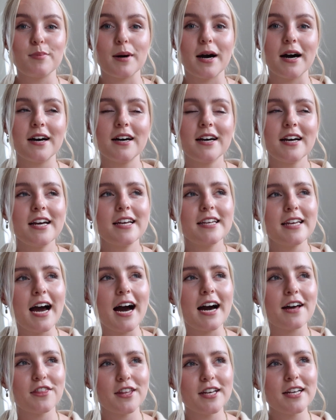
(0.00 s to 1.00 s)
But yeah,
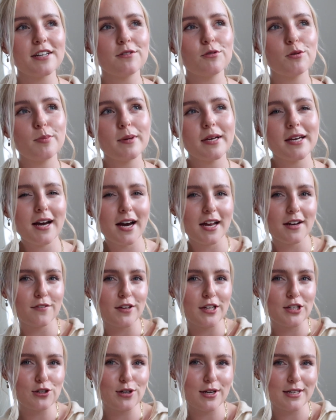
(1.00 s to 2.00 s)
I think it will be kind of
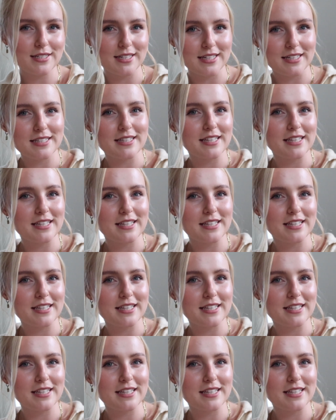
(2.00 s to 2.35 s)
interesting